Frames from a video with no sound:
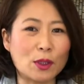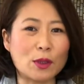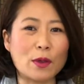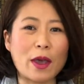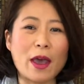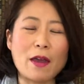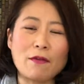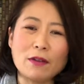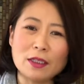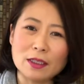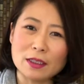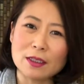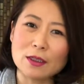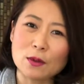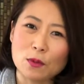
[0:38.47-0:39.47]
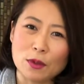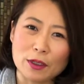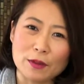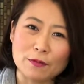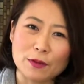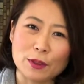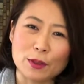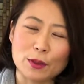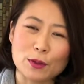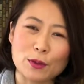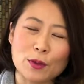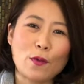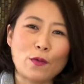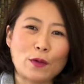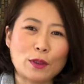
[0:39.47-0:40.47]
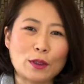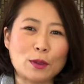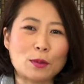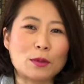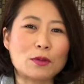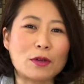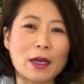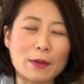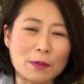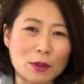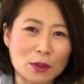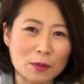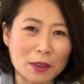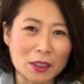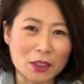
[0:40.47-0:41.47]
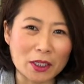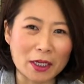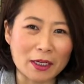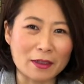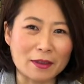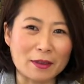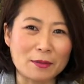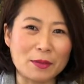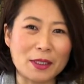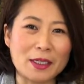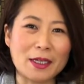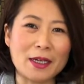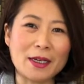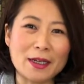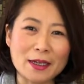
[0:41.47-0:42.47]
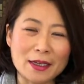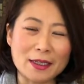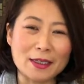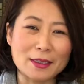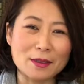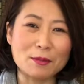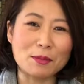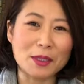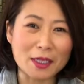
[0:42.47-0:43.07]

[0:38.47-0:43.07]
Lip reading: to every single one of you for subscribing to my channel because